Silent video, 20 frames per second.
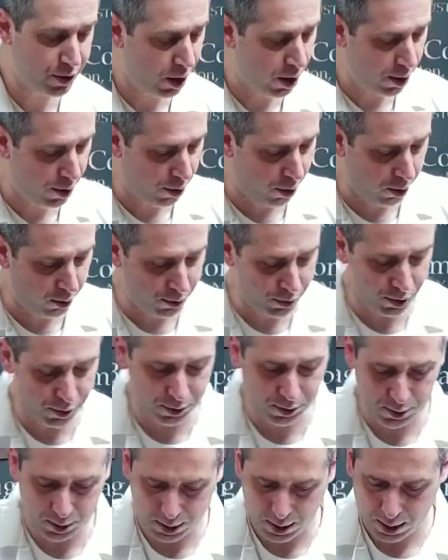card holder,
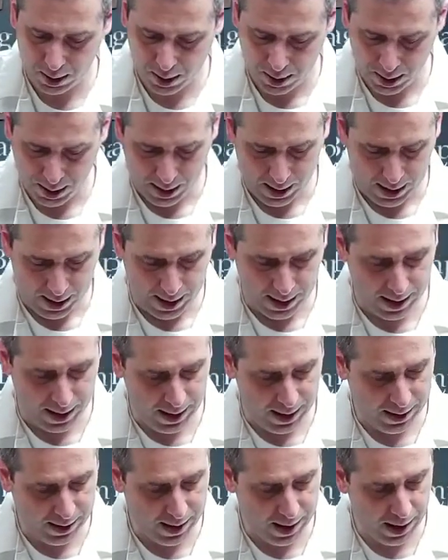
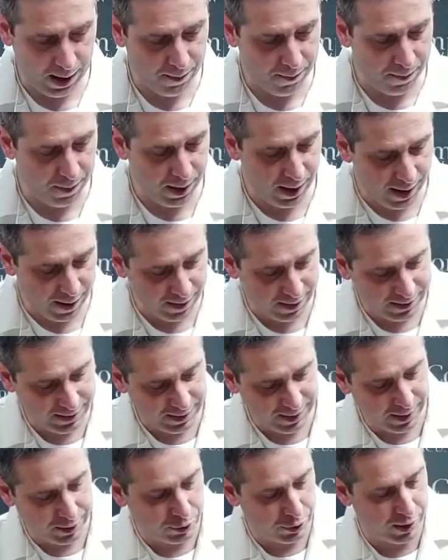and that's
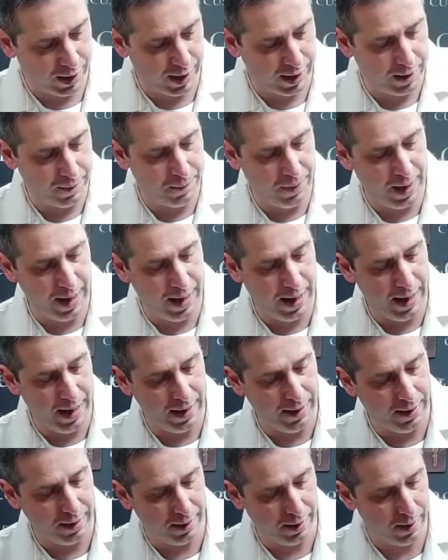it. You got your
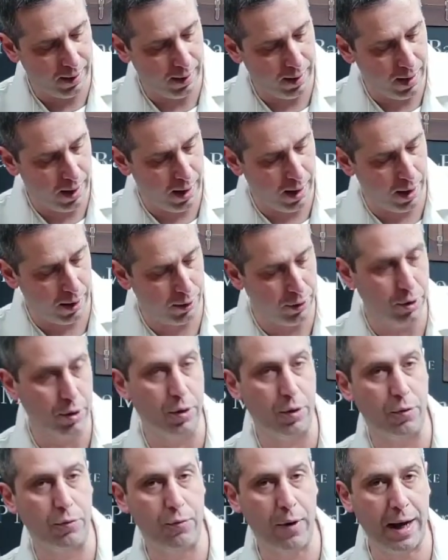pad,
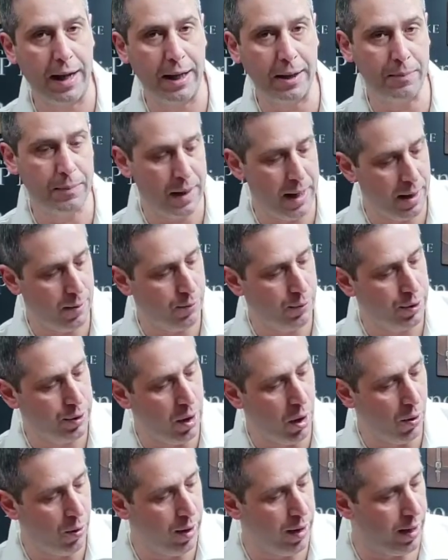your writing pad would
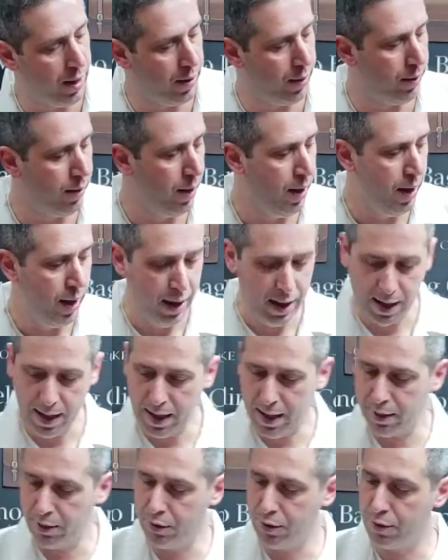go here,
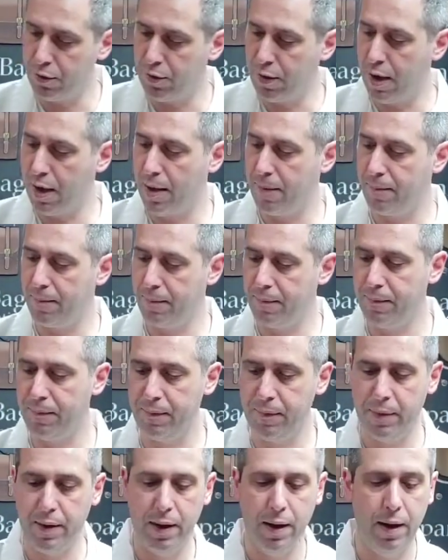and
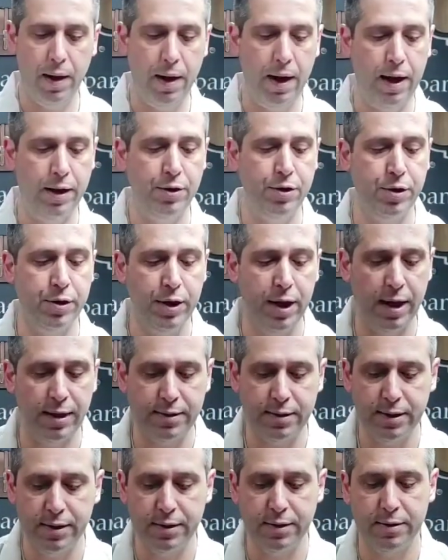your
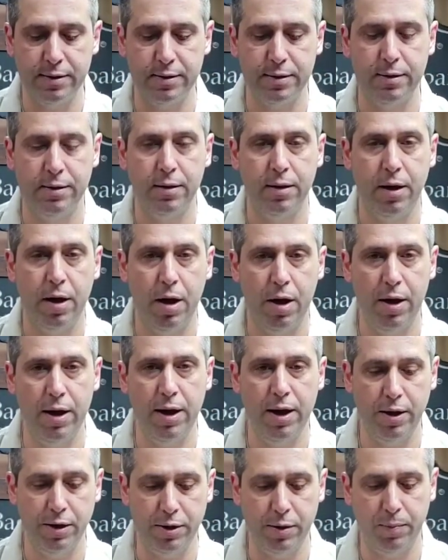gussets are
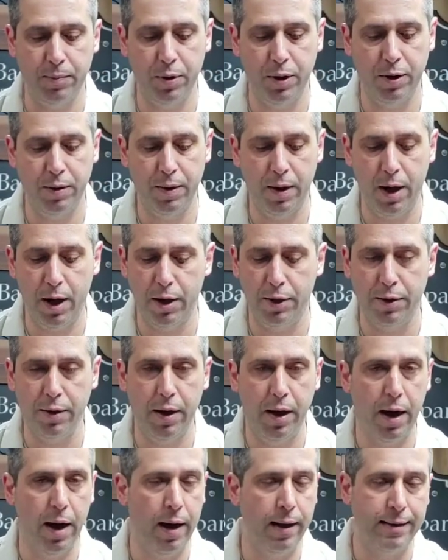here to put
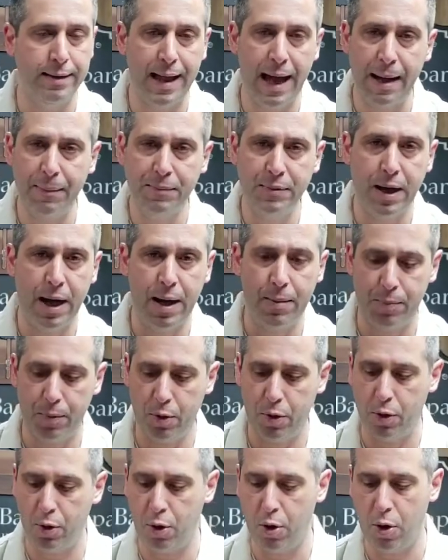a laptop
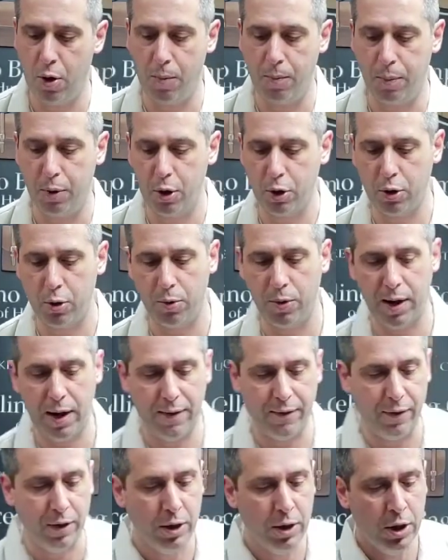or a book or
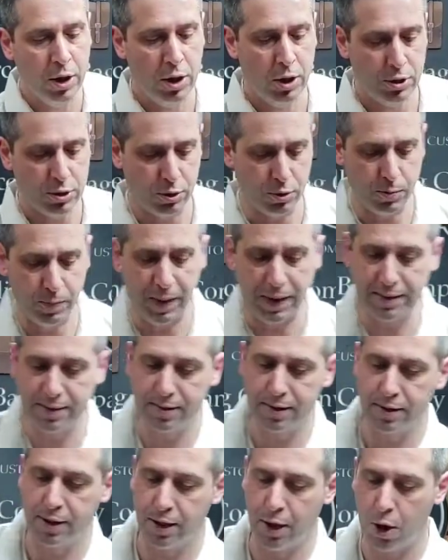whatever. So it's
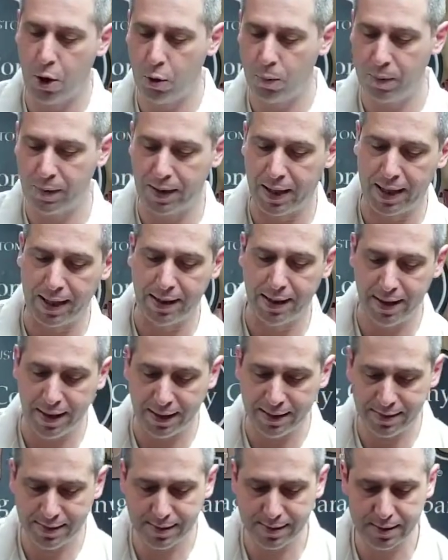basically going to open like
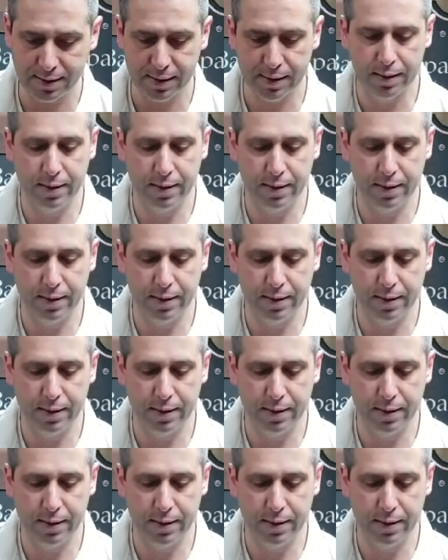this,